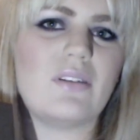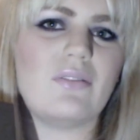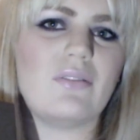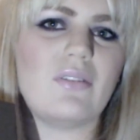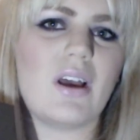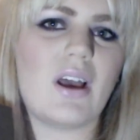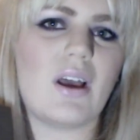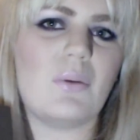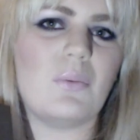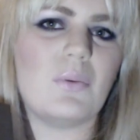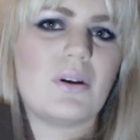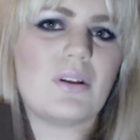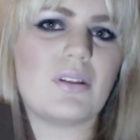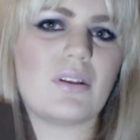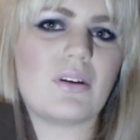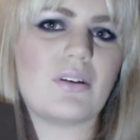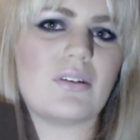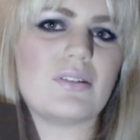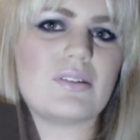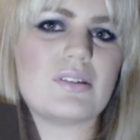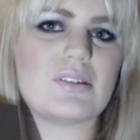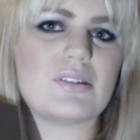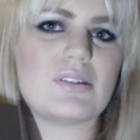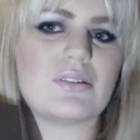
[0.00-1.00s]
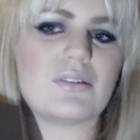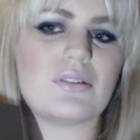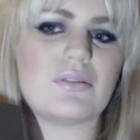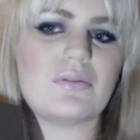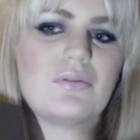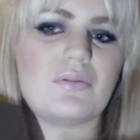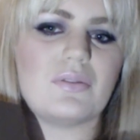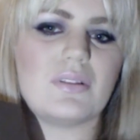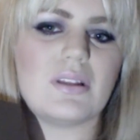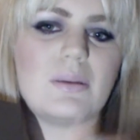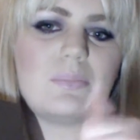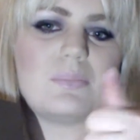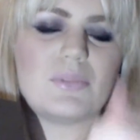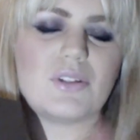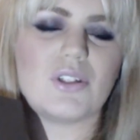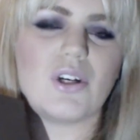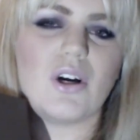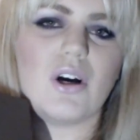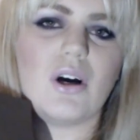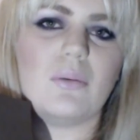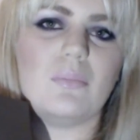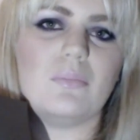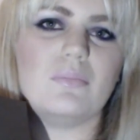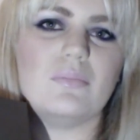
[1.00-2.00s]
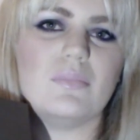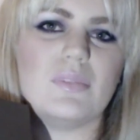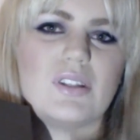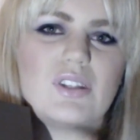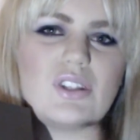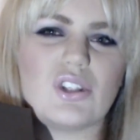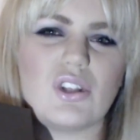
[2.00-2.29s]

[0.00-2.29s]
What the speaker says: I've never had one of those sort of flip top